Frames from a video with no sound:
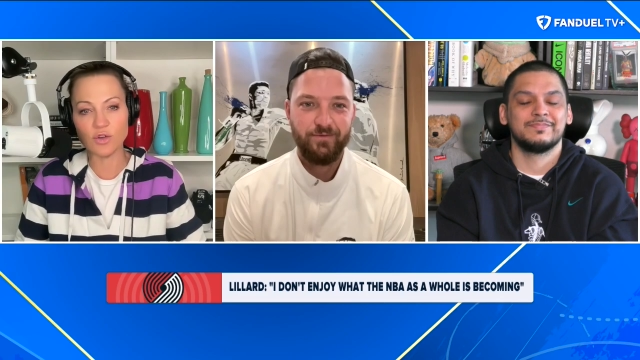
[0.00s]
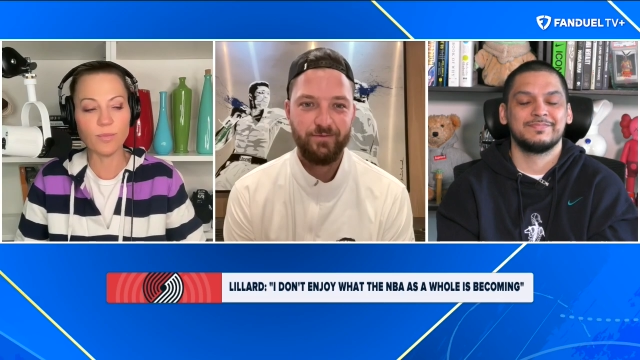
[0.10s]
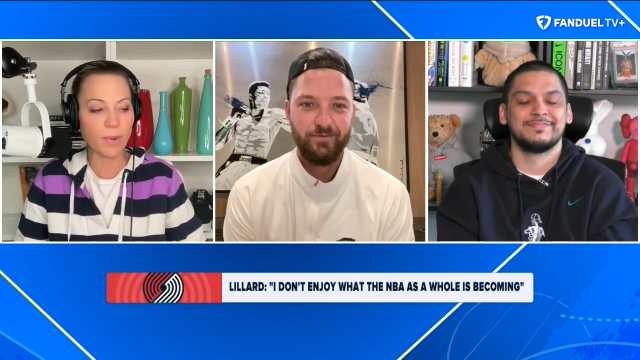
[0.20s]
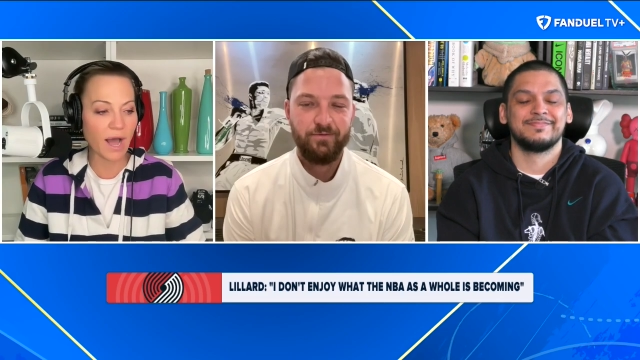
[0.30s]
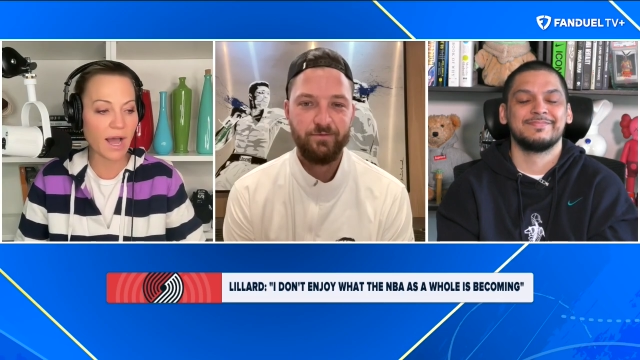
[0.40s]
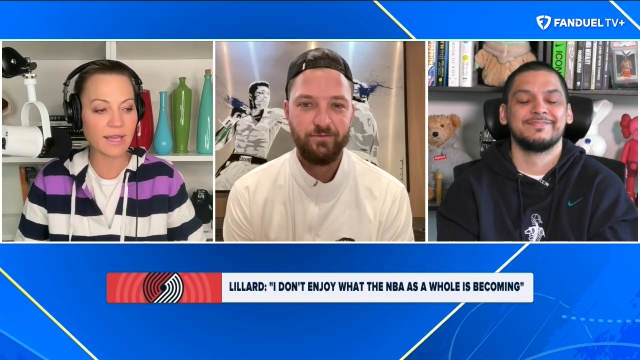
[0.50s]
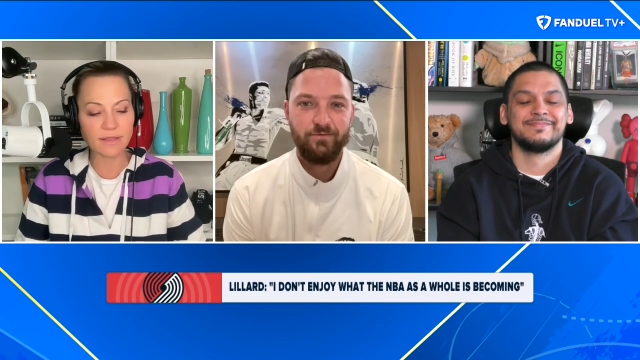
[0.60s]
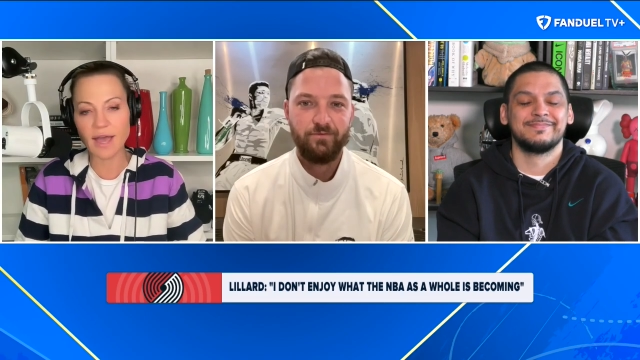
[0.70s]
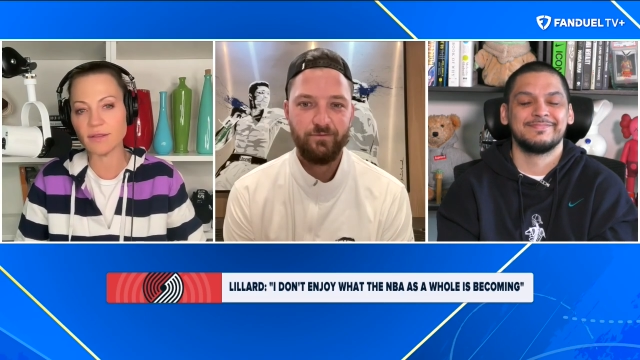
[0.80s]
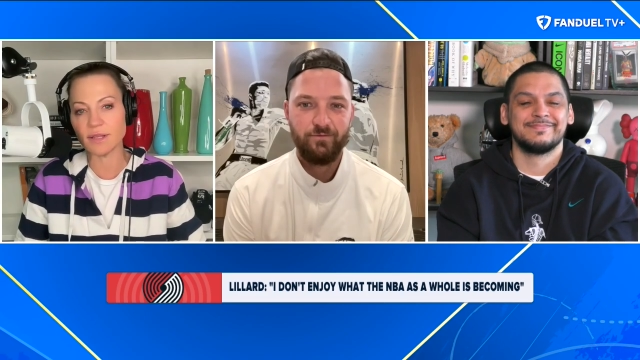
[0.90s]
Speaker 1: buying
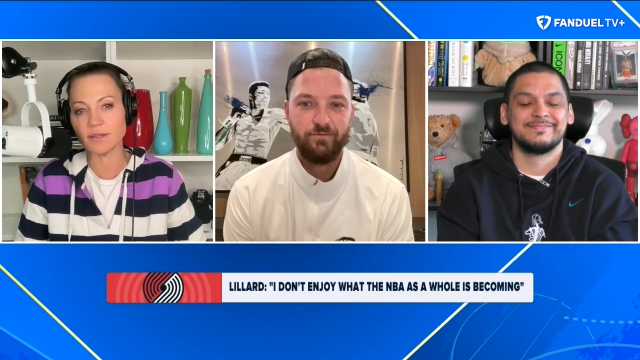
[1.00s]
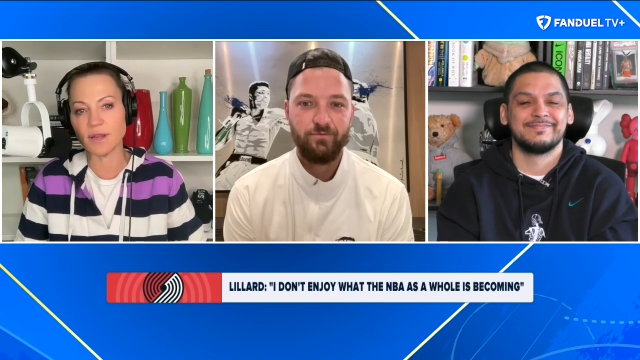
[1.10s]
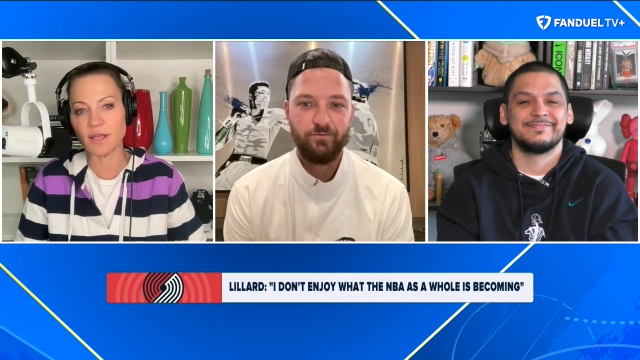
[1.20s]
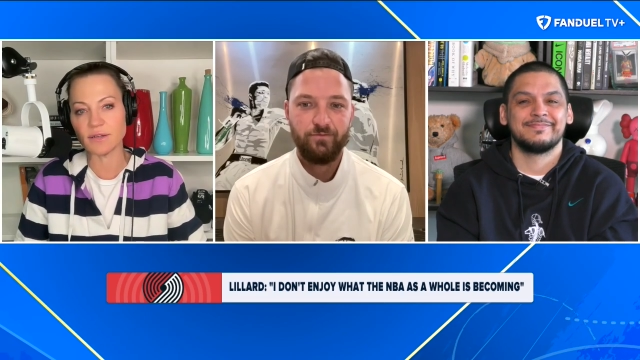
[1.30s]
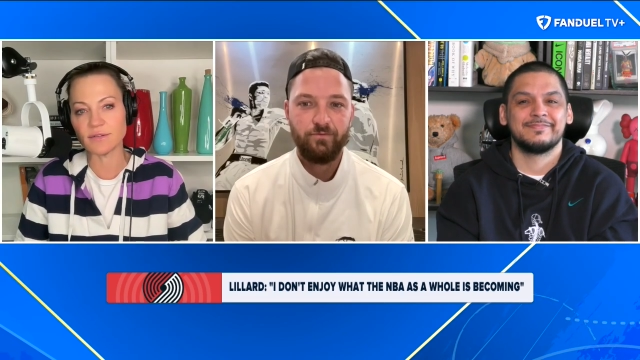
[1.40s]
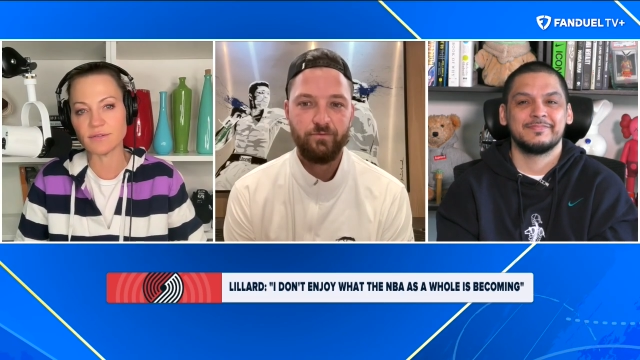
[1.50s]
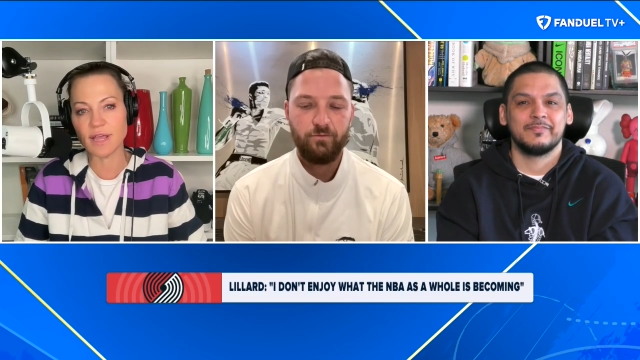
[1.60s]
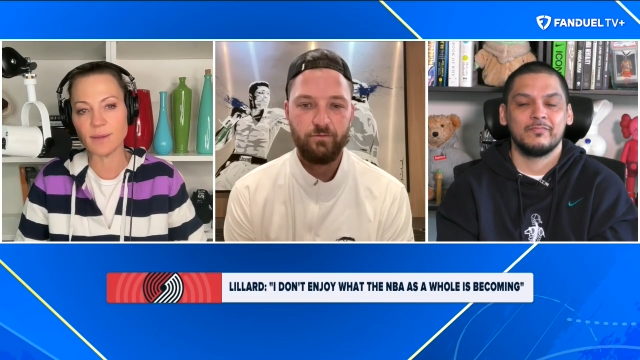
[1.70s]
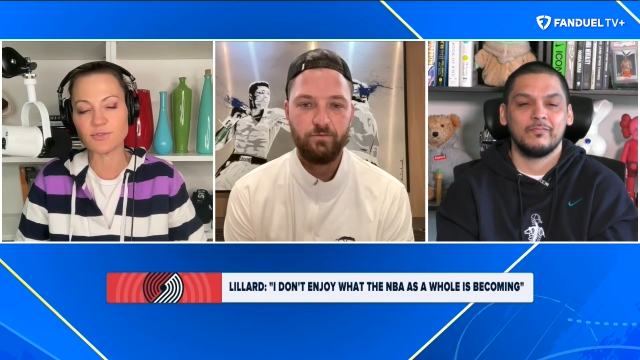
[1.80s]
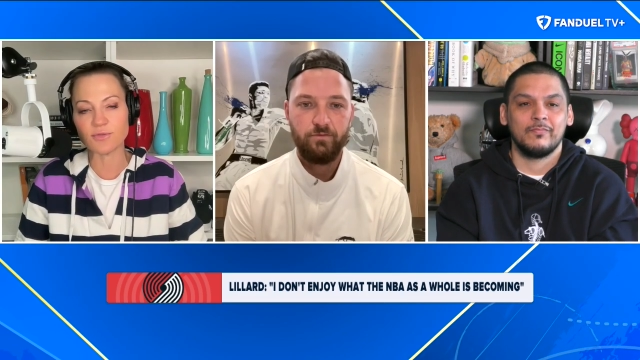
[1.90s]
that that that
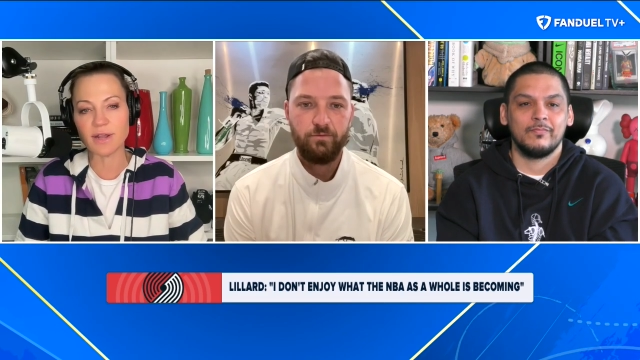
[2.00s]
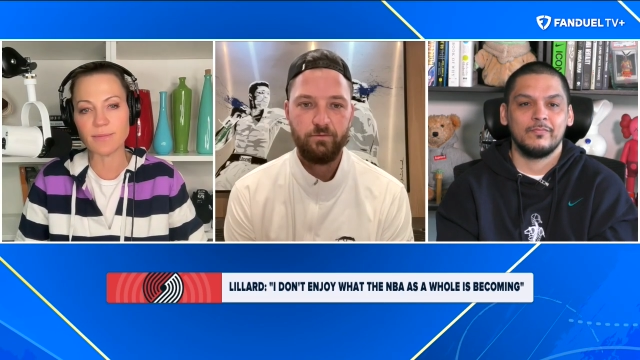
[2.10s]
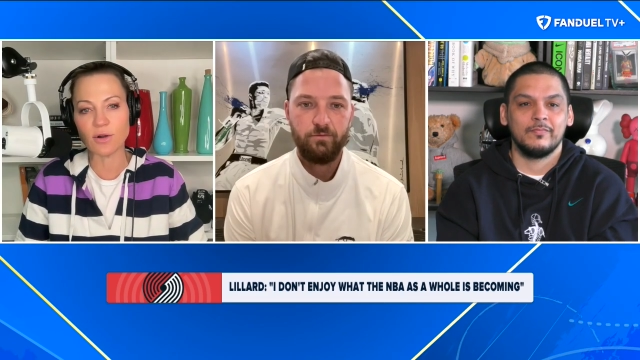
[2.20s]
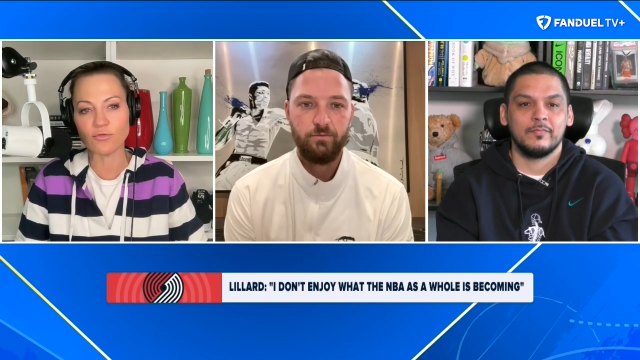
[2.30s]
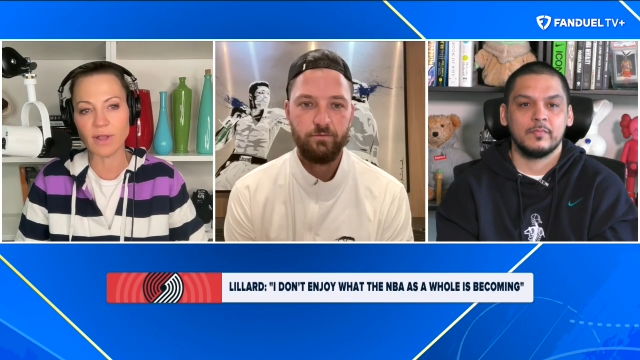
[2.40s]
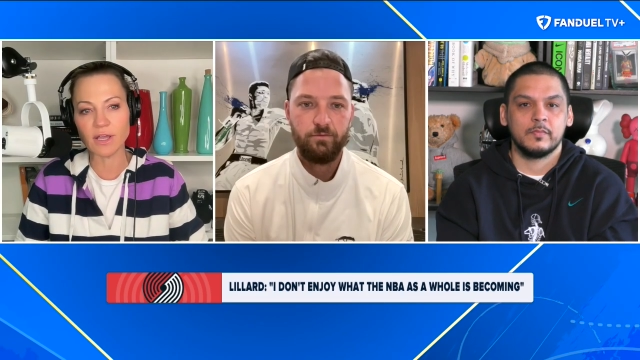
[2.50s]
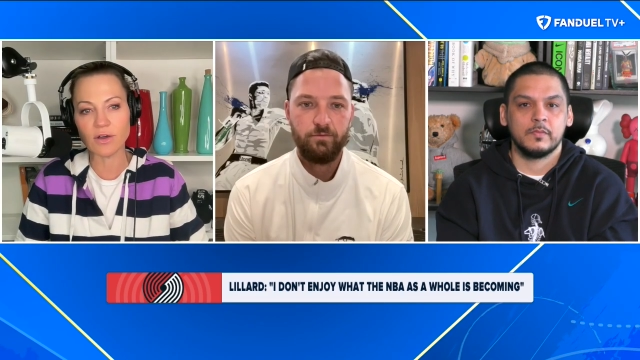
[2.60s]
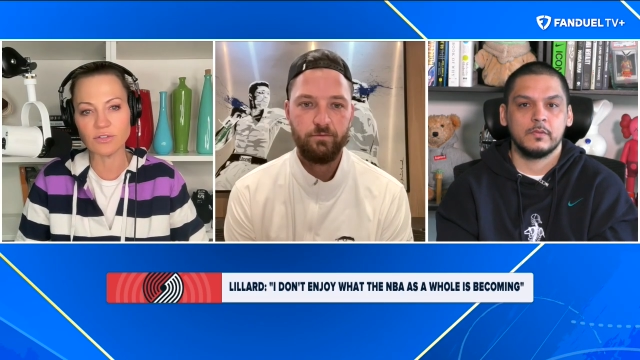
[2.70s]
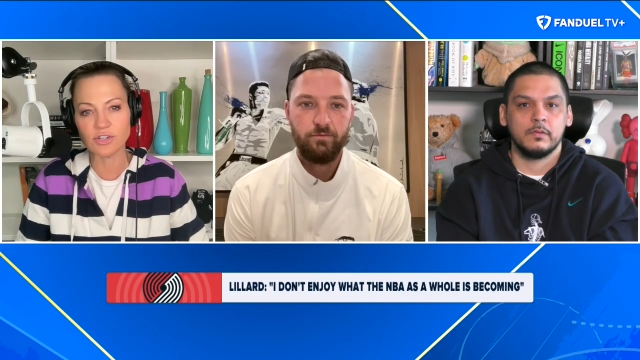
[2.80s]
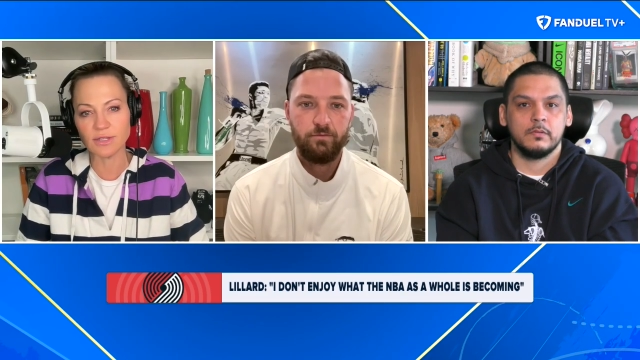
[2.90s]
Dame's right about ring
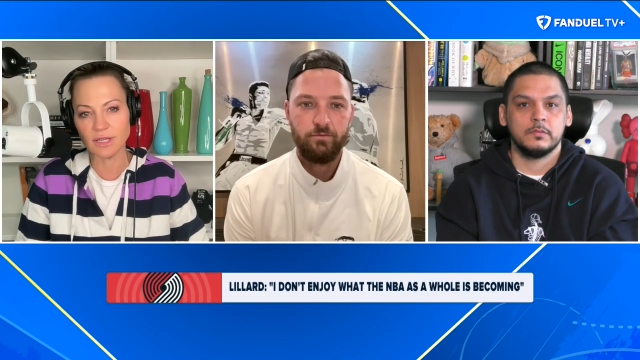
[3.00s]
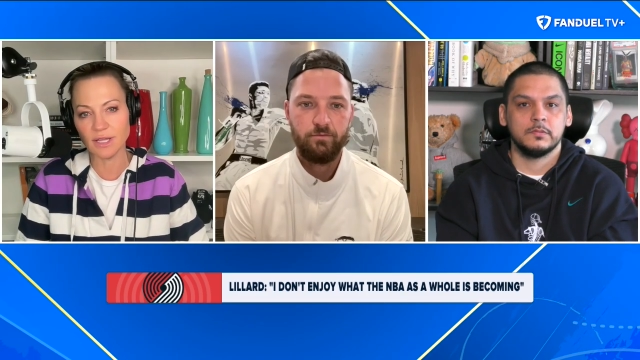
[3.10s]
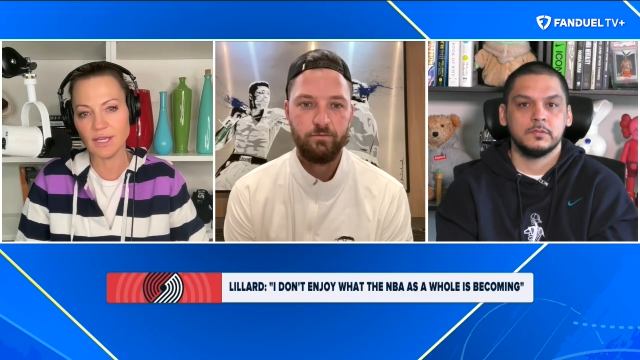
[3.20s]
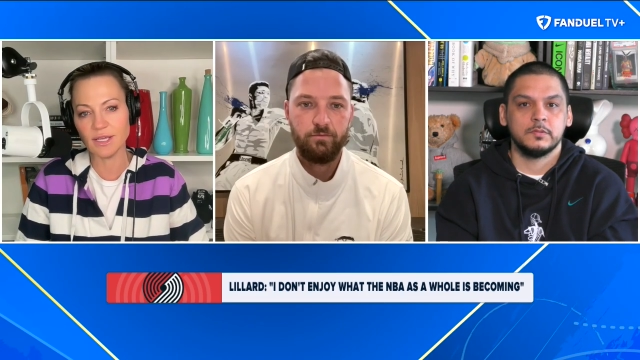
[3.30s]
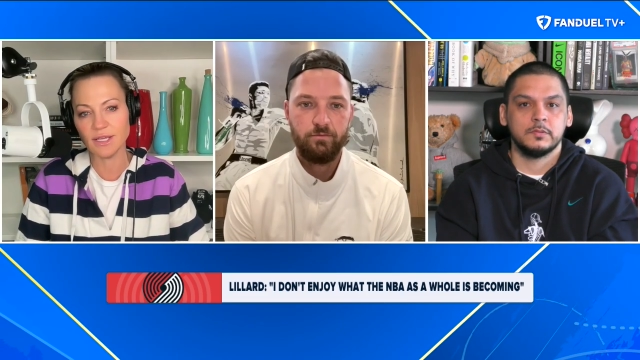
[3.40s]
culture in the league?